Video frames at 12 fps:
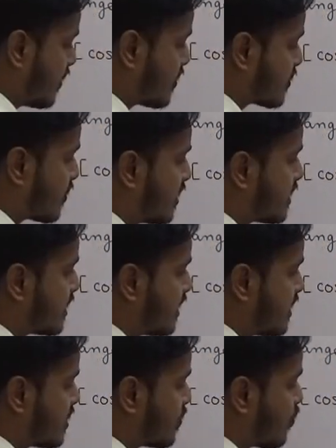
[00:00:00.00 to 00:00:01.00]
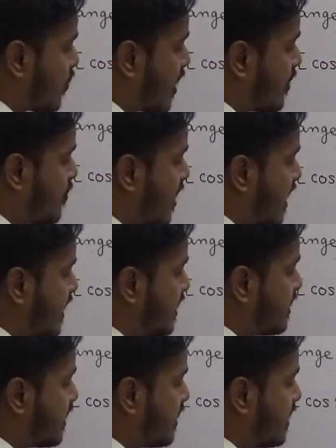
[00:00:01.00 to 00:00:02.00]
So this is 1 by
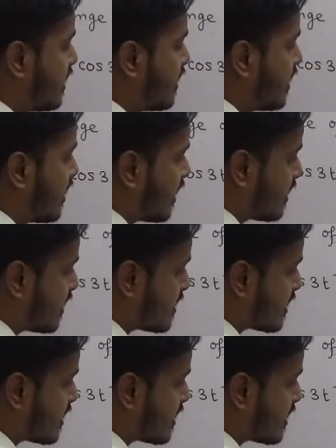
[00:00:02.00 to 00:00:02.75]
3. This